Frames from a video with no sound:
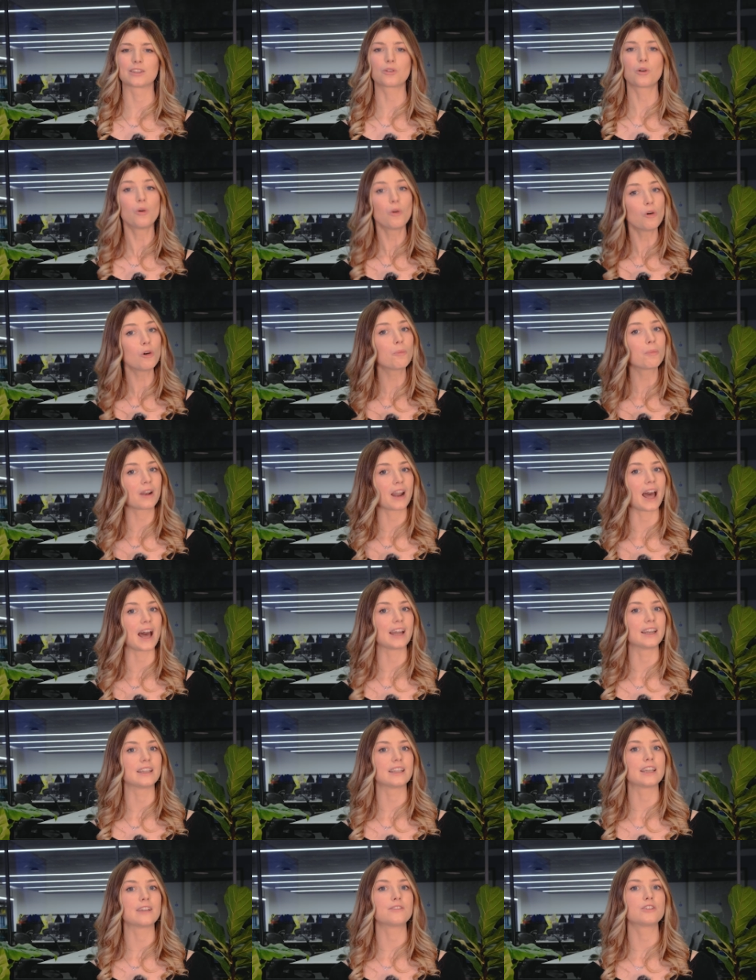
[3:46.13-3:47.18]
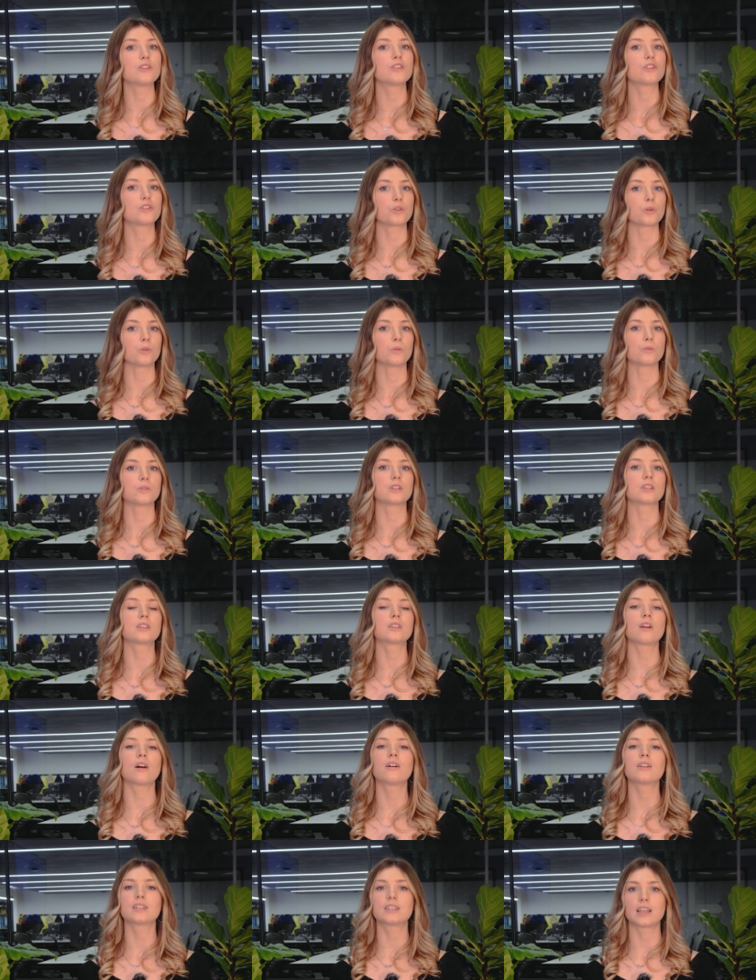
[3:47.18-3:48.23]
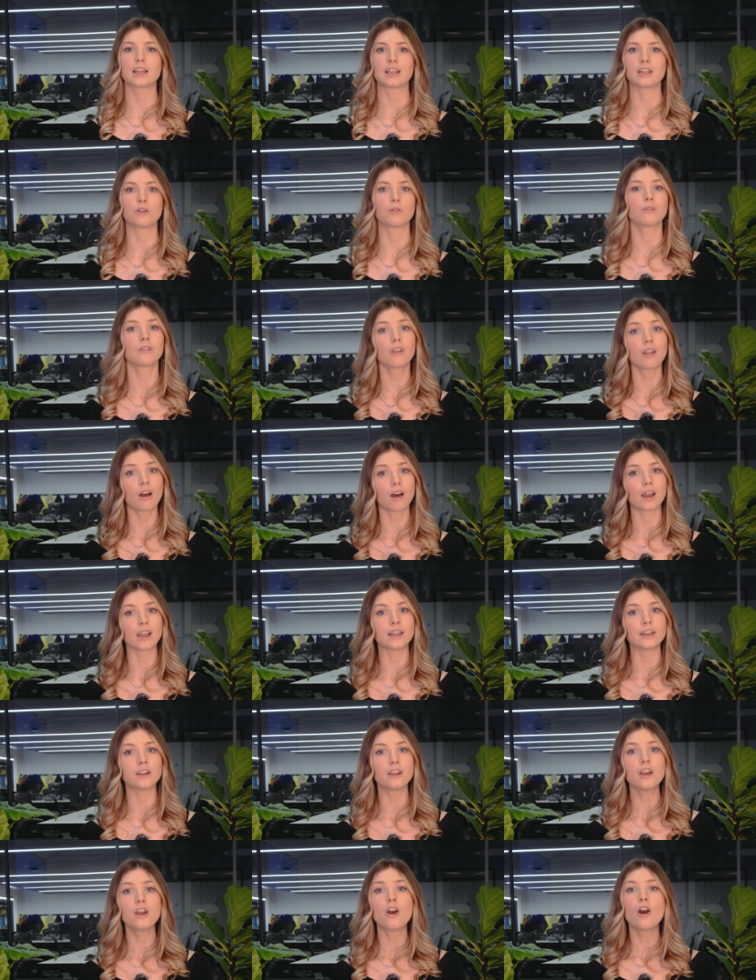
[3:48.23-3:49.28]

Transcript: The core plan gives you the tools to start selling online,